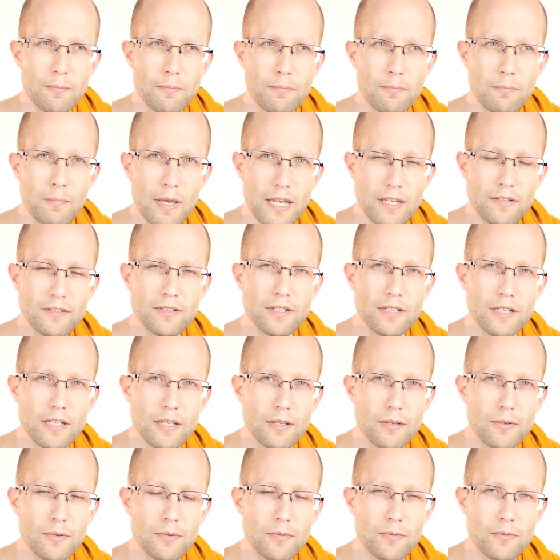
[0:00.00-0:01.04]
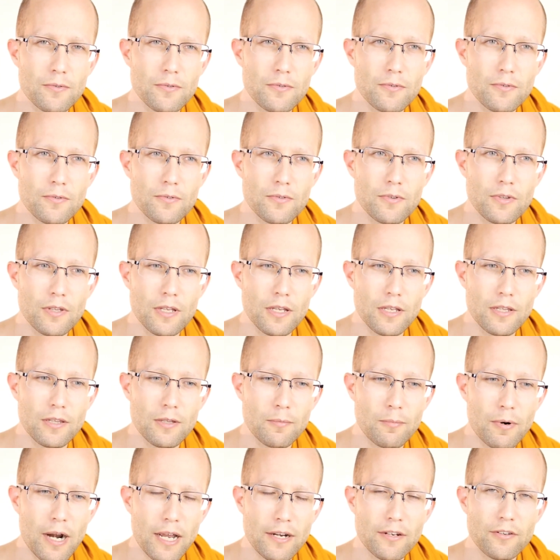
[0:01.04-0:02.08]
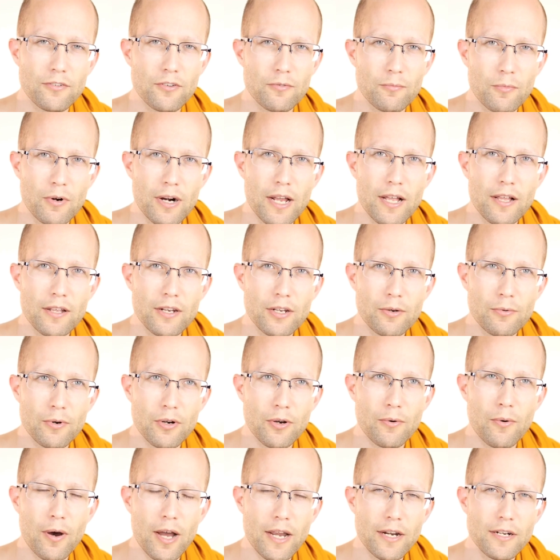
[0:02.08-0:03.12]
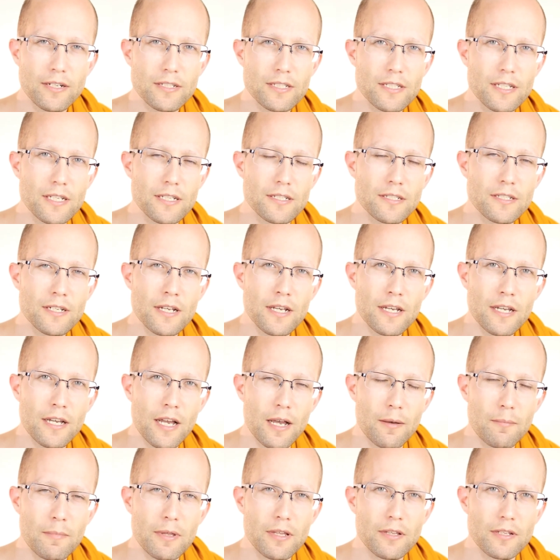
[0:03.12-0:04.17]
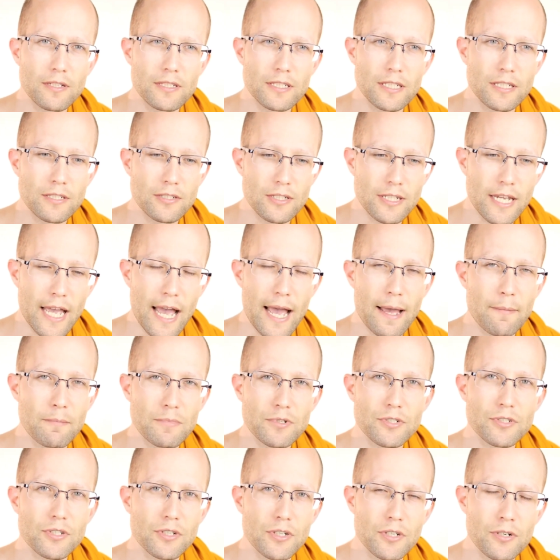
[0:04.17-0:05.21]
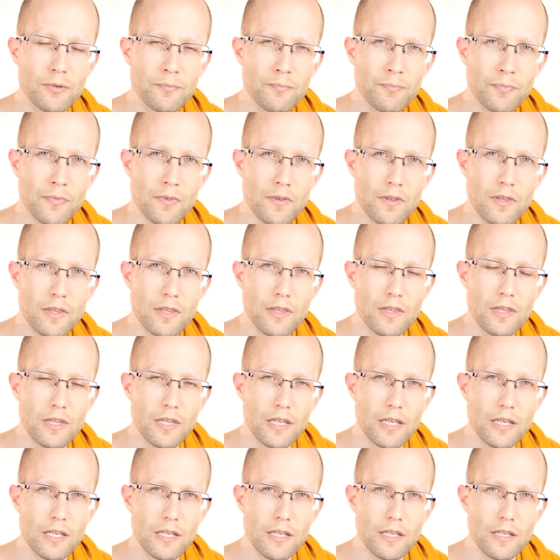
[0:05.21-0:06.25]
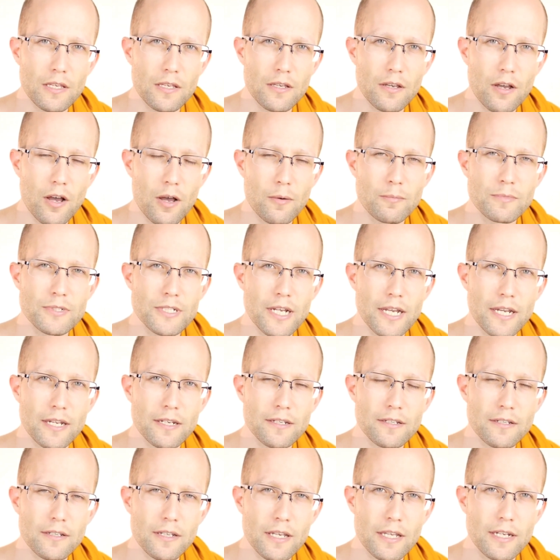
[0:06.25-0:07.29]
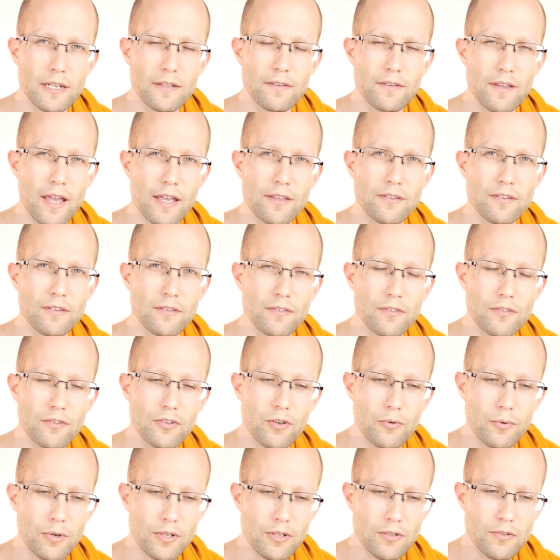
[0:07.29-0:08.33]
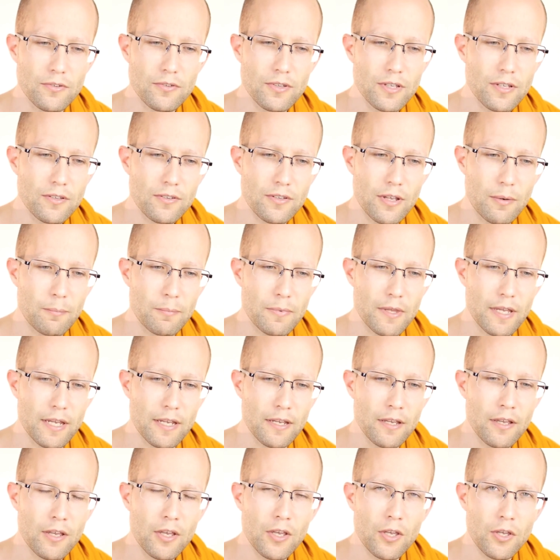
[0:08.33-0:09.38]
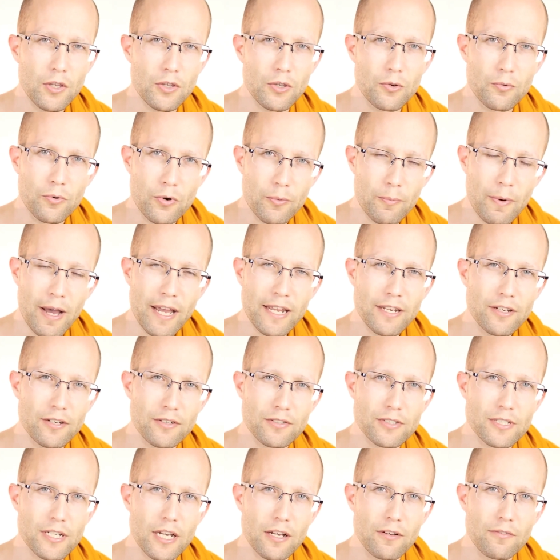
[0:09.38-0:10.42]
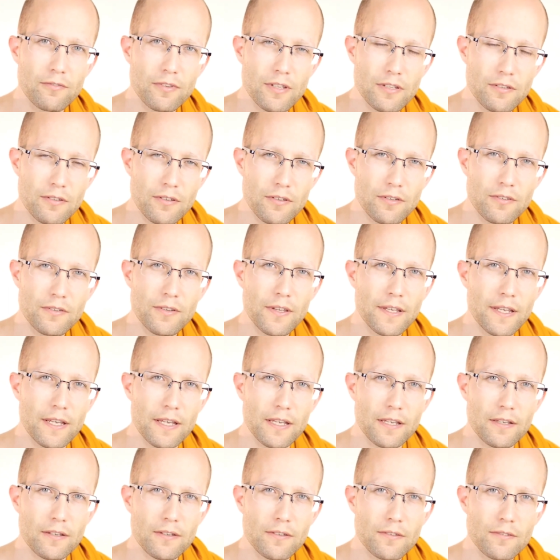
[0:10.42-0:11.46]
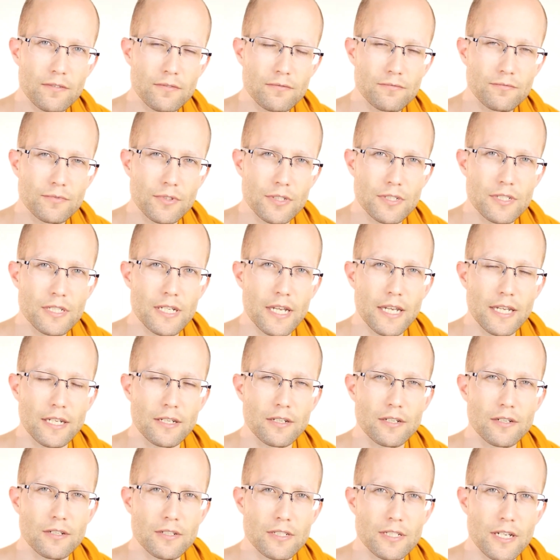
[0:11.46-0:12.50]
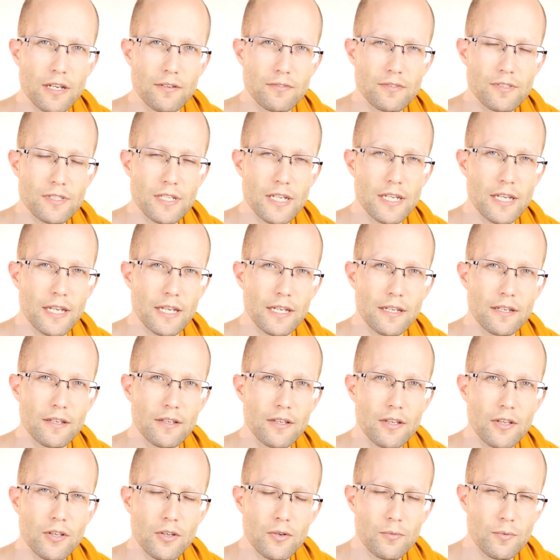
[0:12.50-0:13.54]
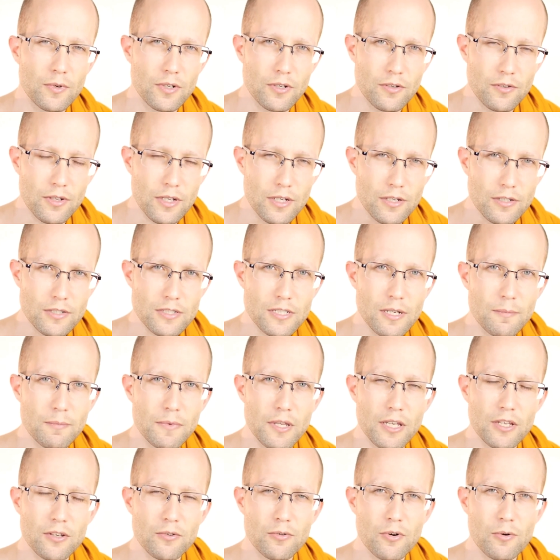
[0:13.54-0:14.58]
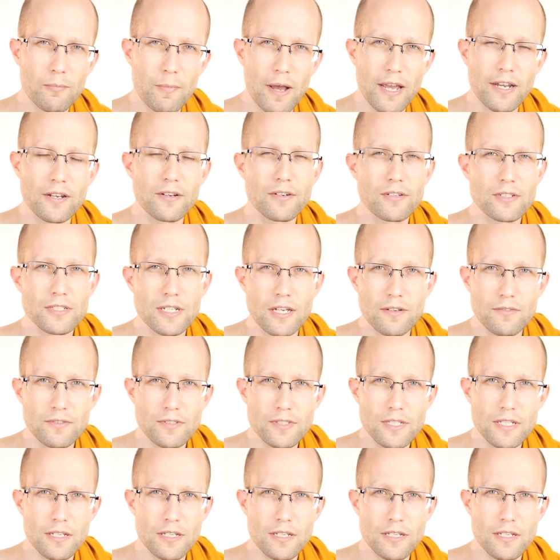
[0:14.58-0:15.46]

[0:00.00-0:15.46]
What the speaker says: basically, the practice of morality requires this ability to capture the object in its essence. So when you see something, you remind yourself this is seeing. Just saying to yourself, seeing. When you hear something, you remind yourself,